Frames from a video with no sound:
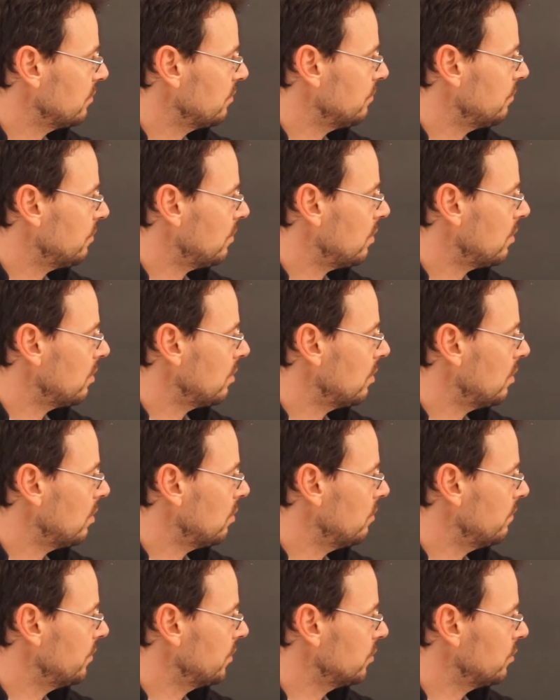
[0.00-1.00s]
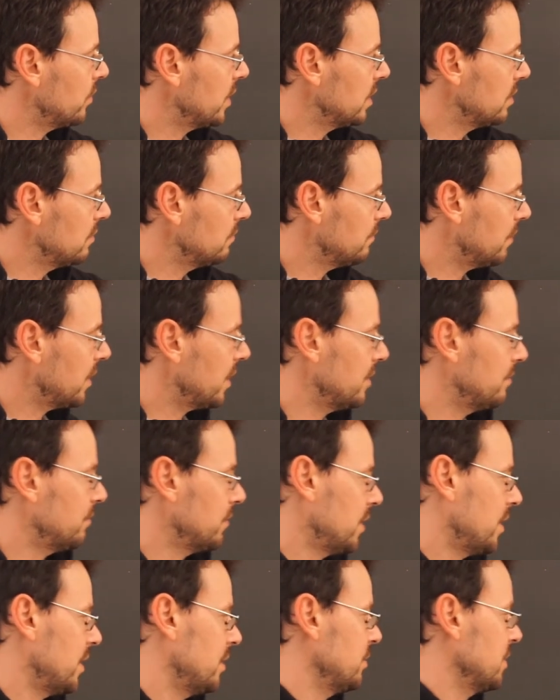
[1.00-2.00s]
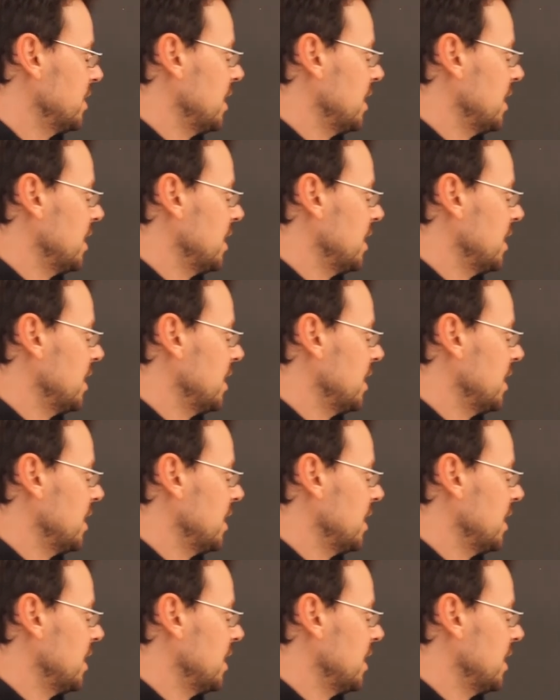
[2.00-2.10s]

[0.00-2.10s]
4 over 25 times